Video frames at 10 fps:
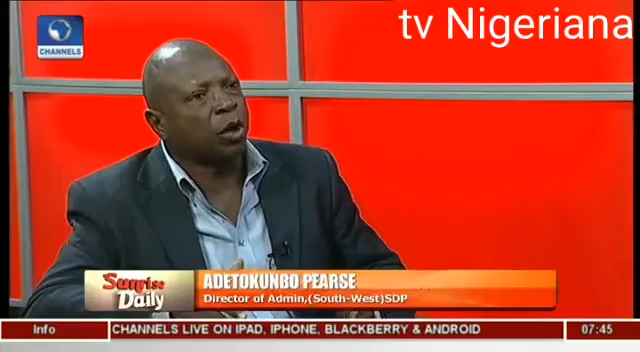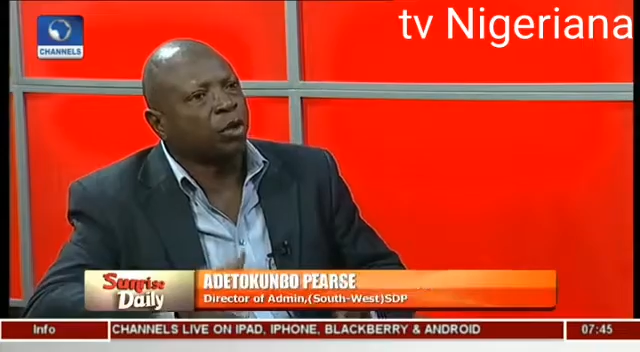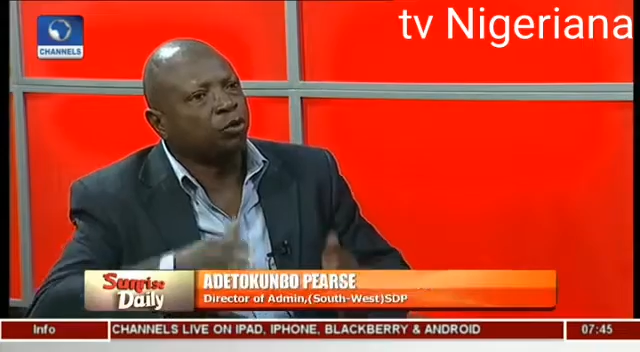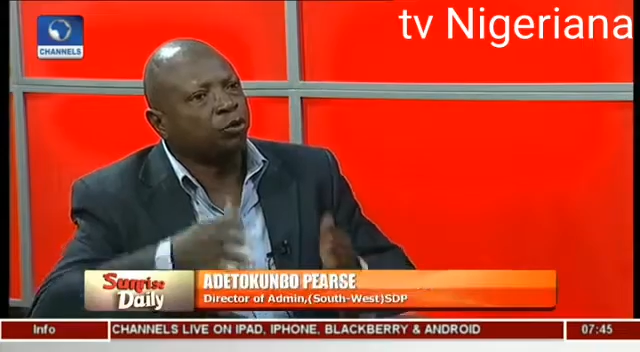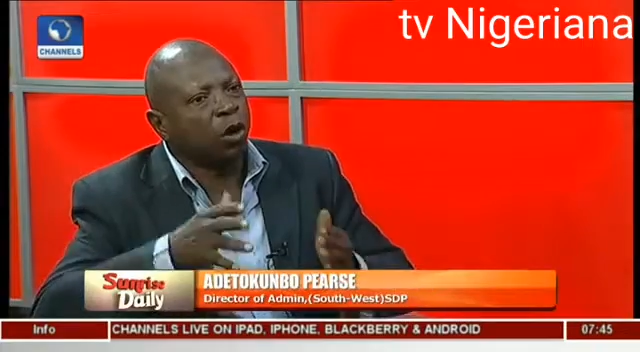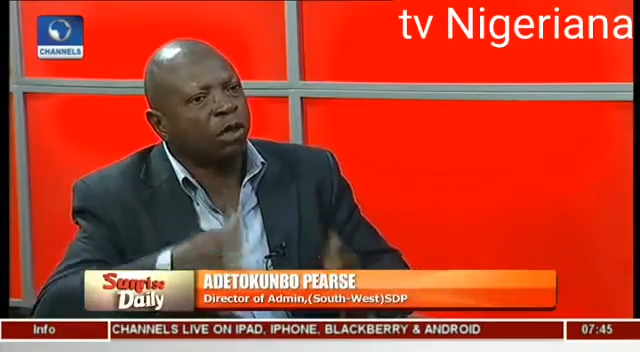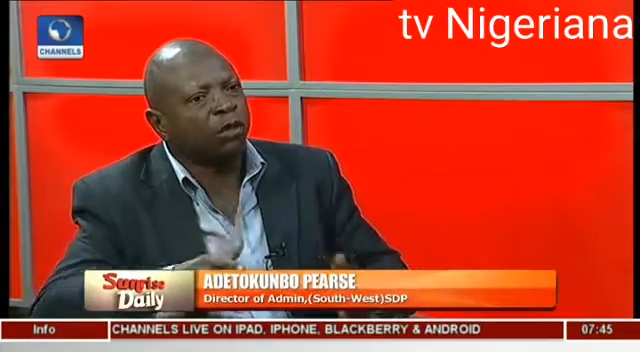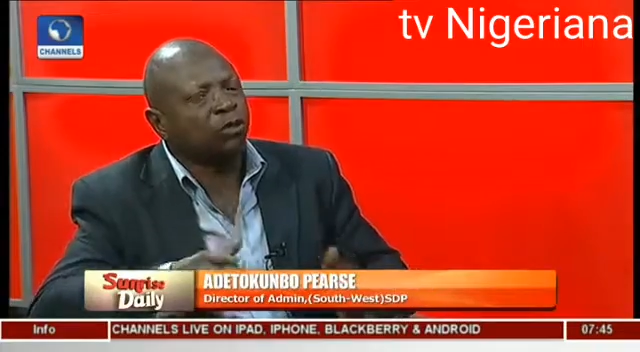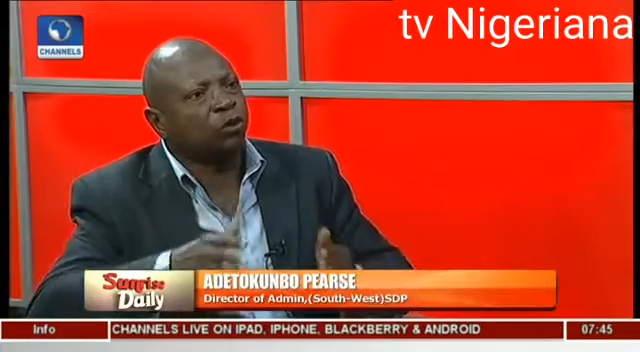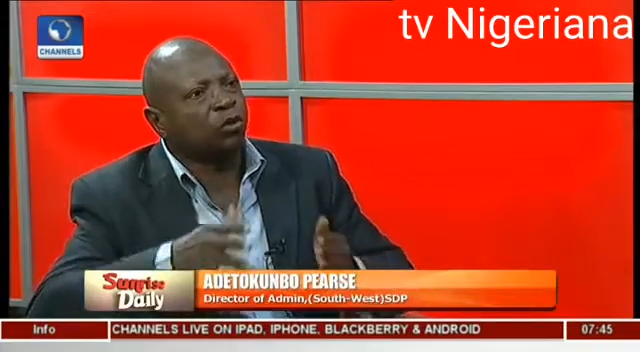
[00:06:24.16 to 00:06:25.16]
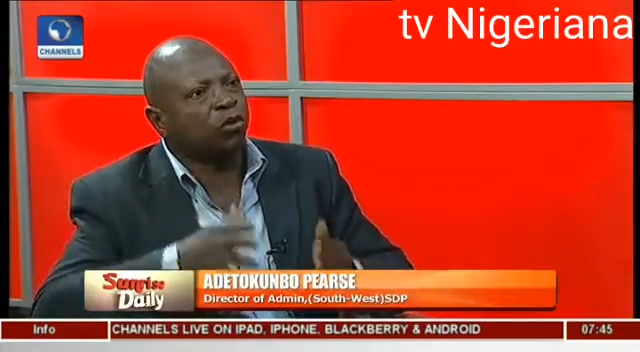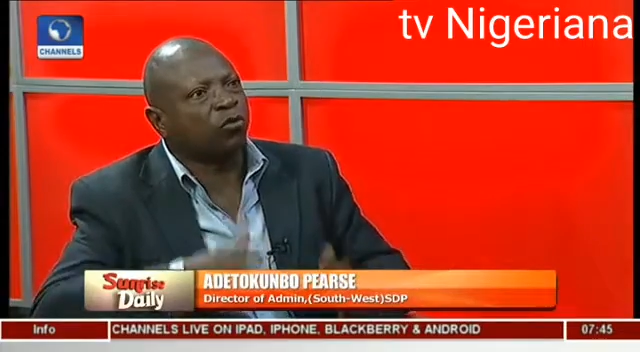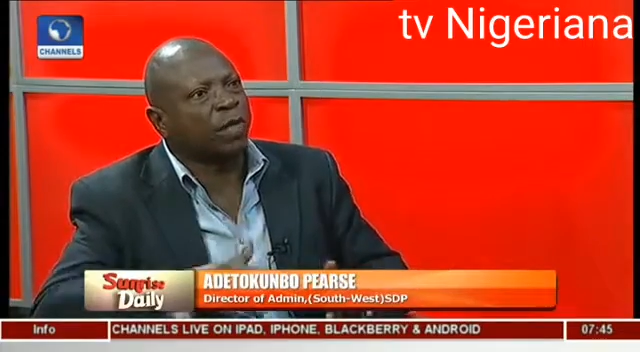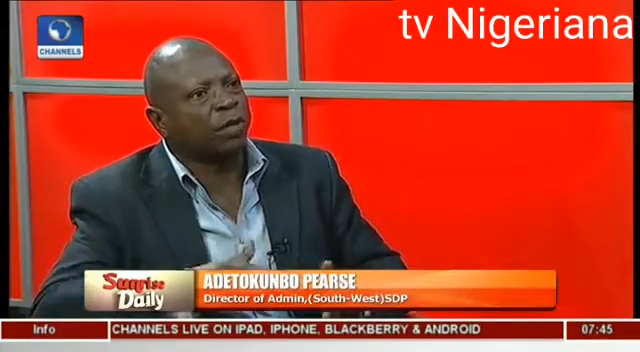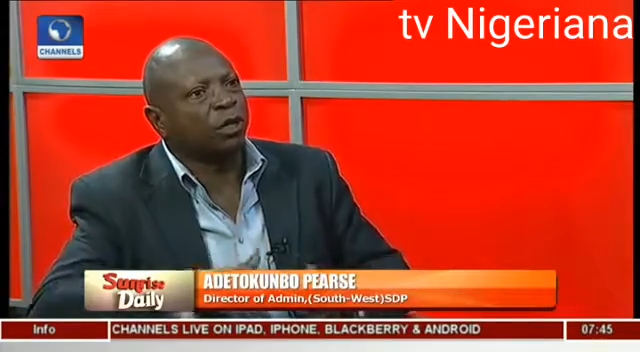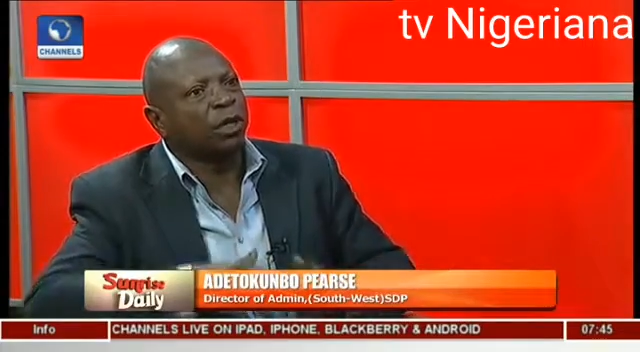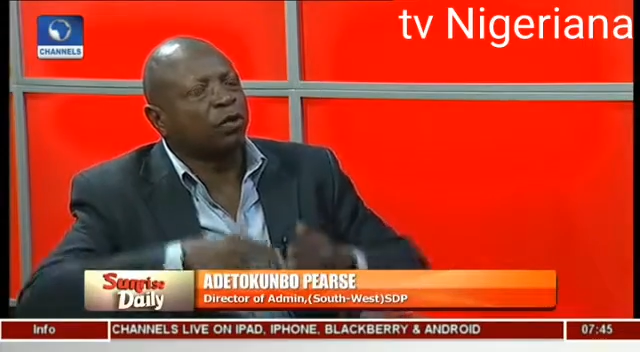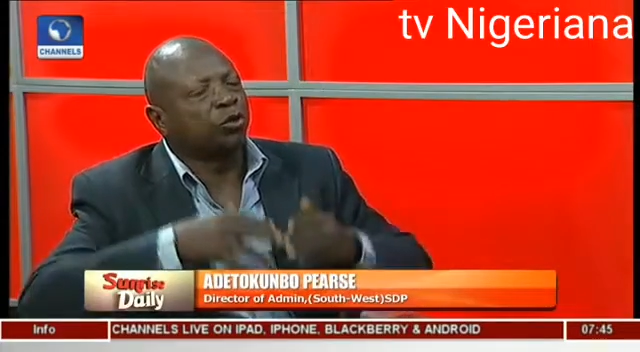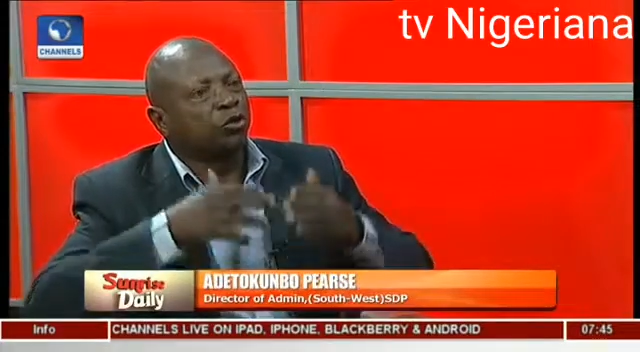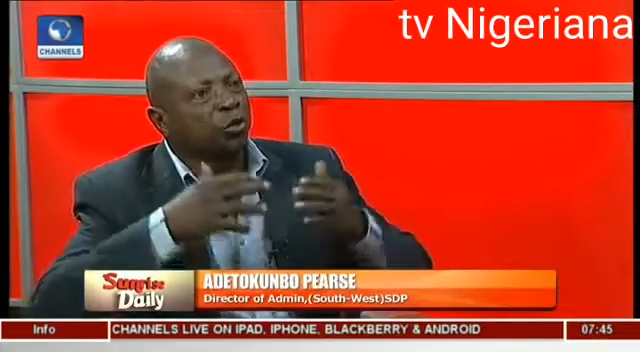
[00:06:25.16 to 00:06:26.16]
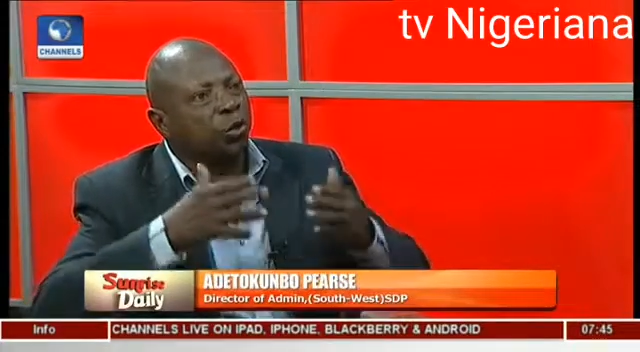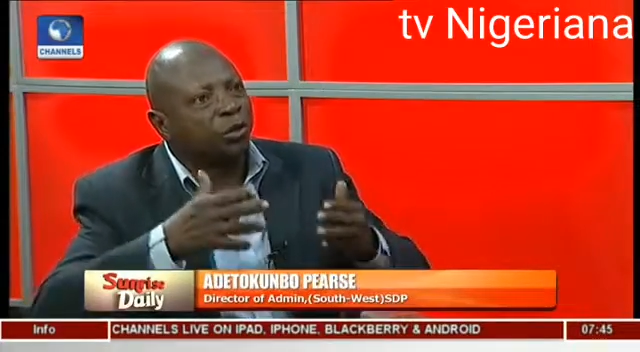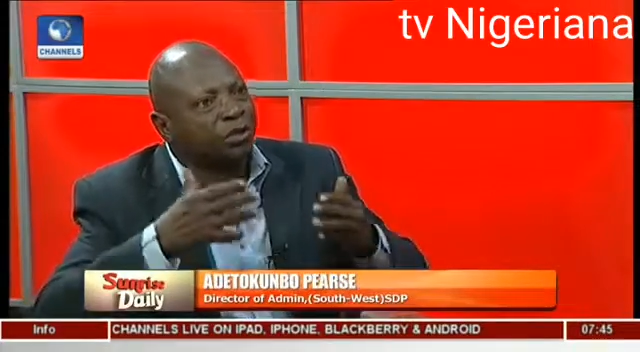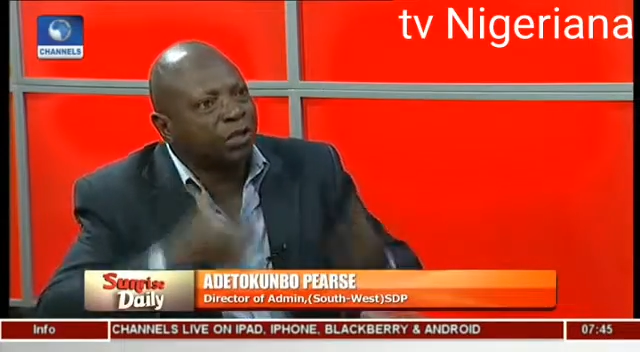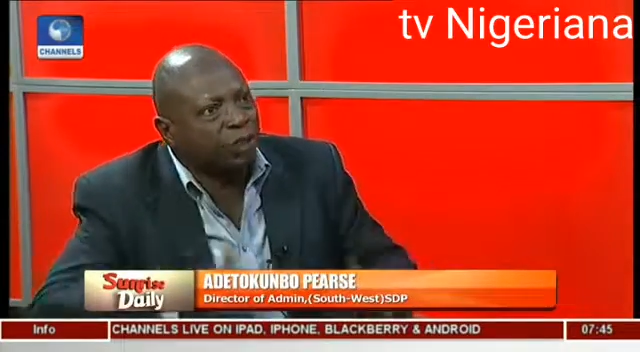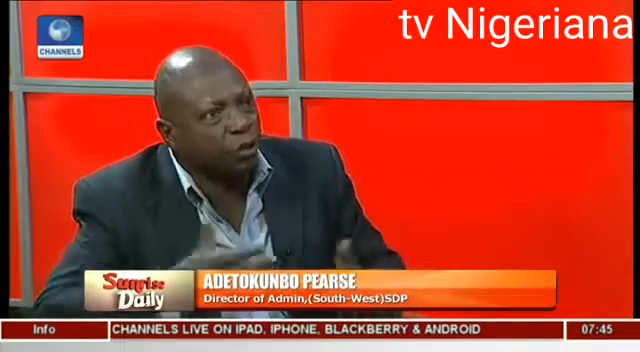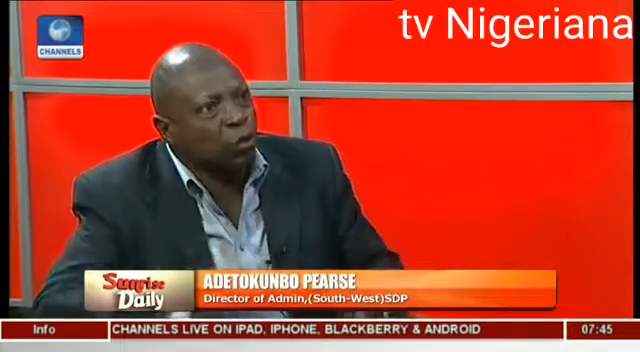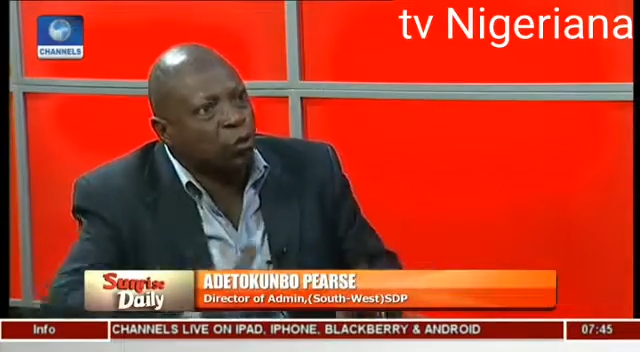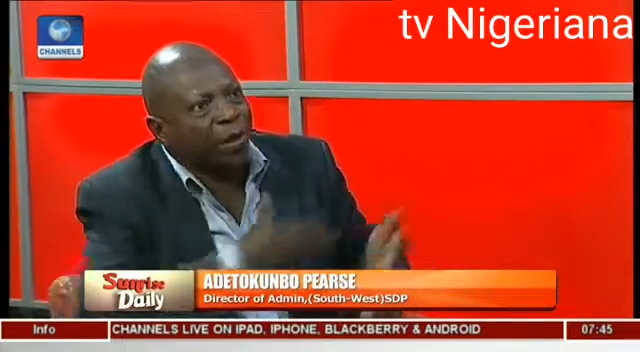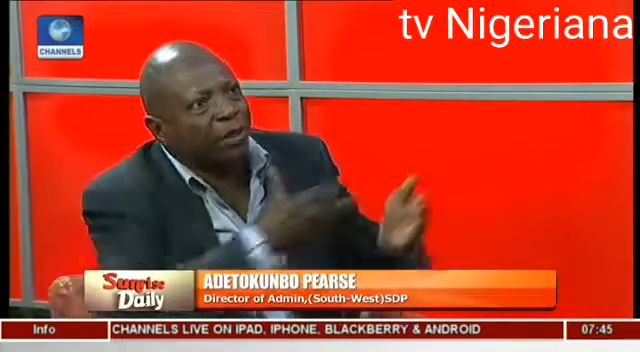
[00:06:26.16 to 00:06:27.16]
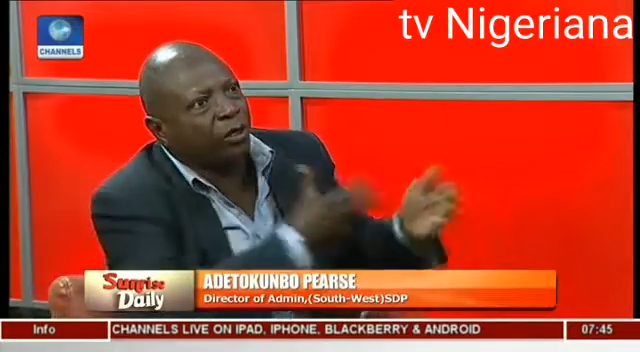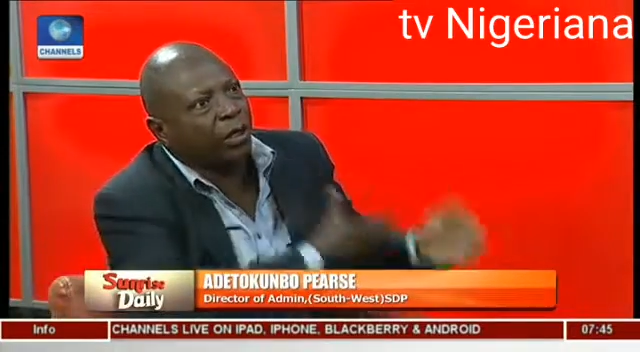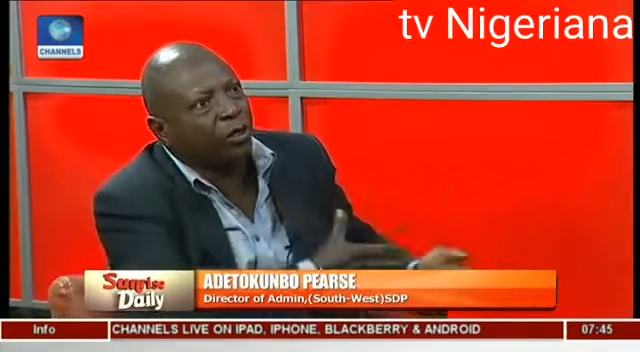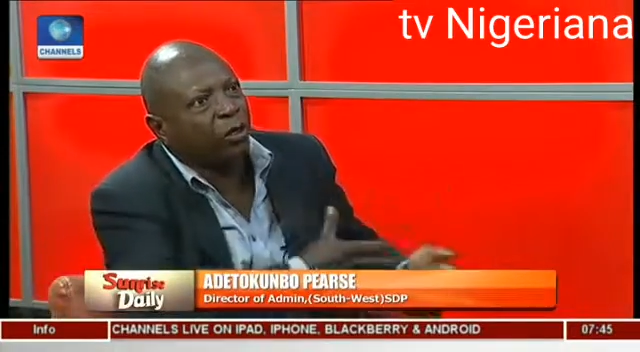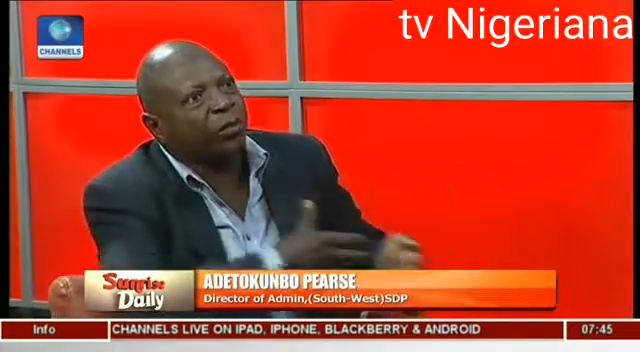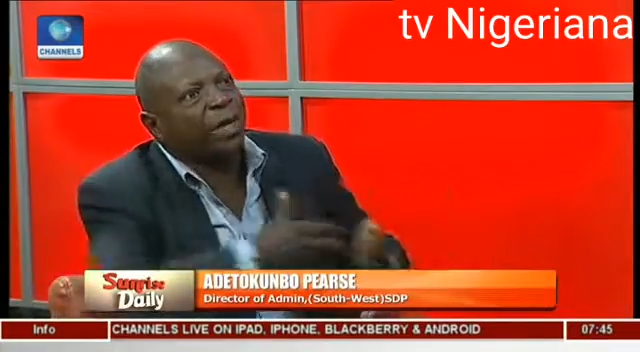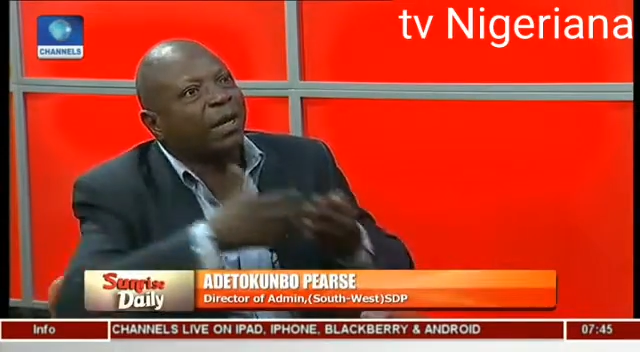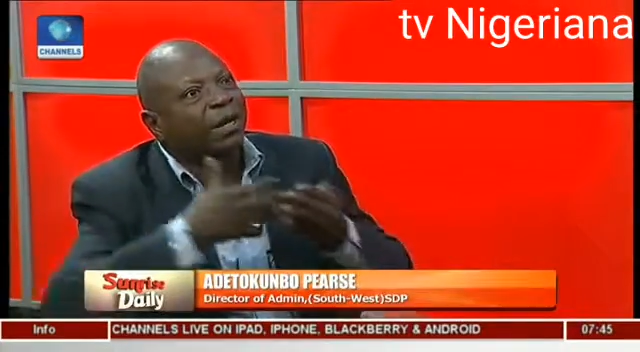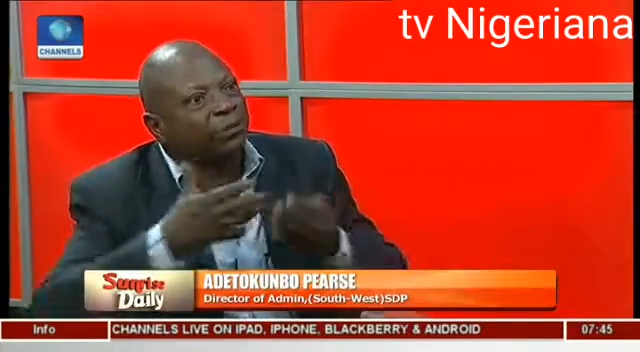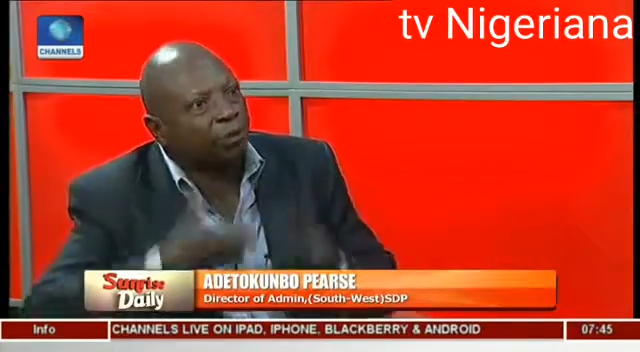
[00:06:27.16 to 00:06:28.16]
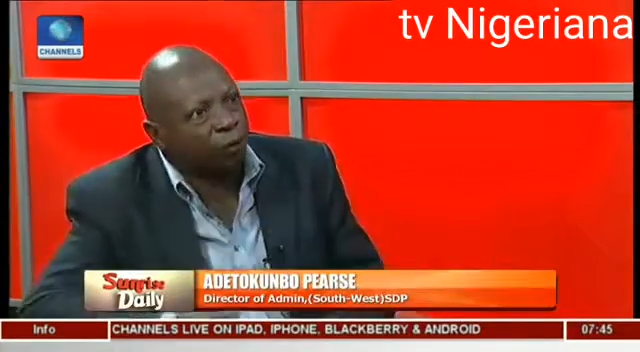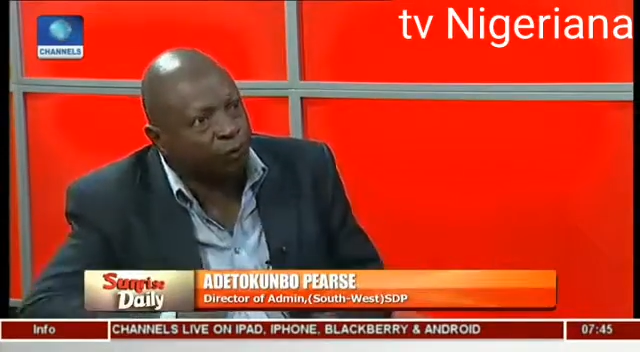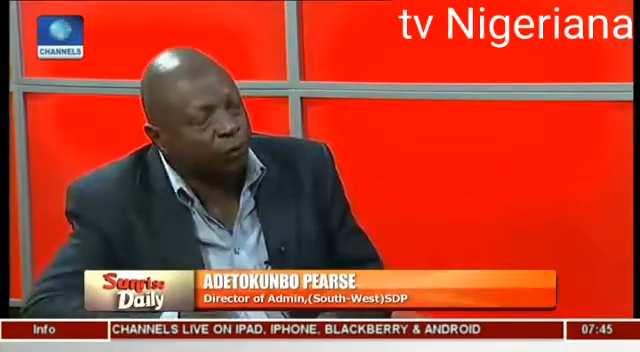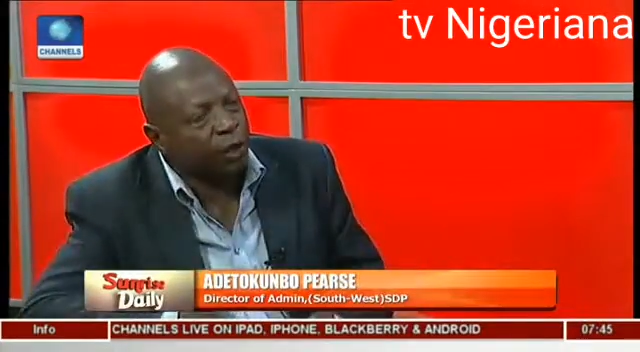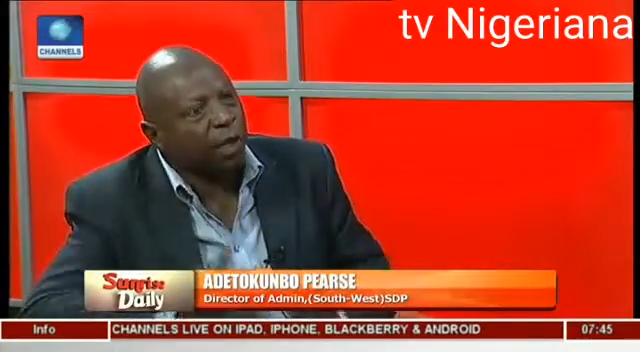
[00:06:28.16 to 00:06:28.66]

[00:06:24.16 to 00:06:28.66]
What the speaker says: You got into government to continue where the other government left off.